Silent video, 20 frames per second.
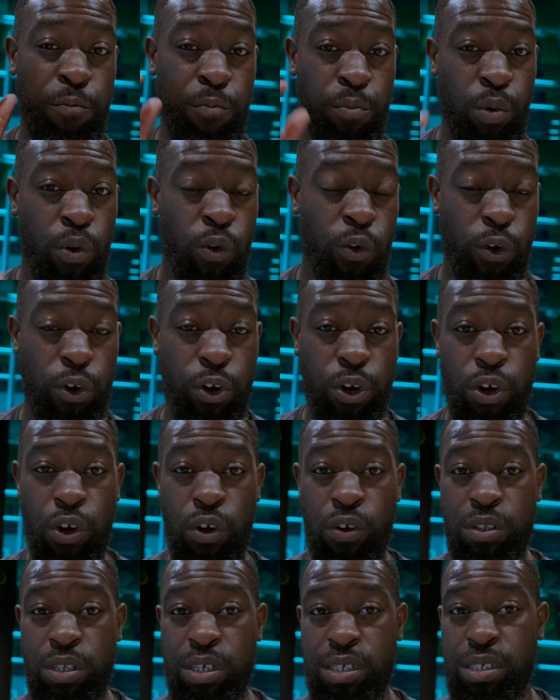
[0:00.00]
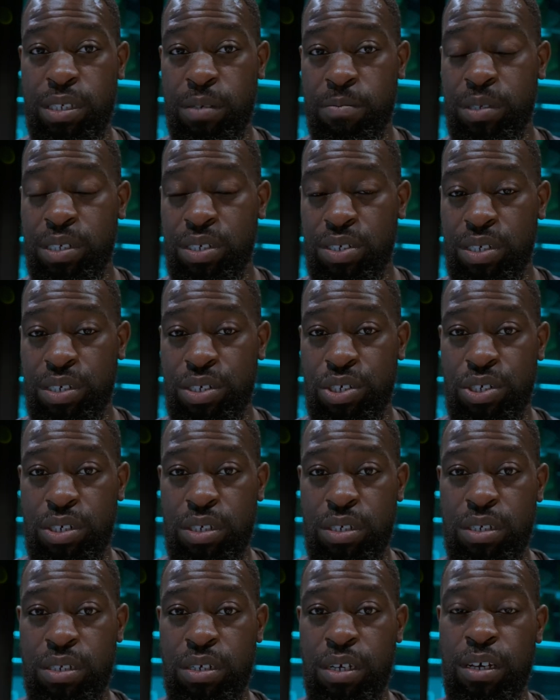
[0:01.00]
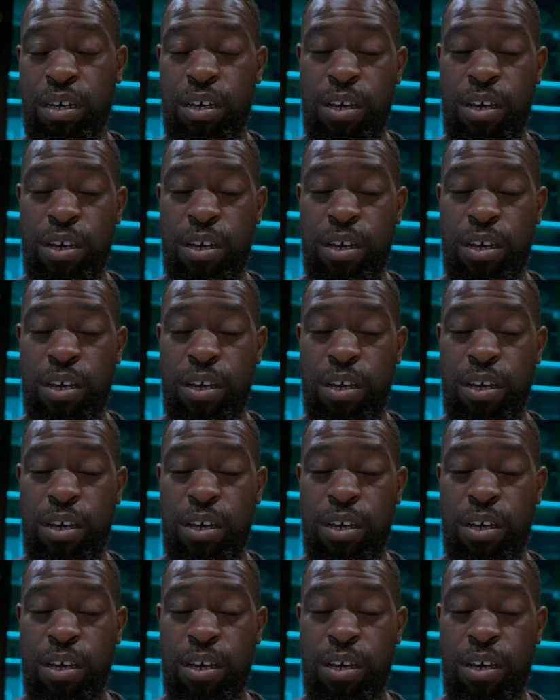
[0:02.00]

more on the stabilization,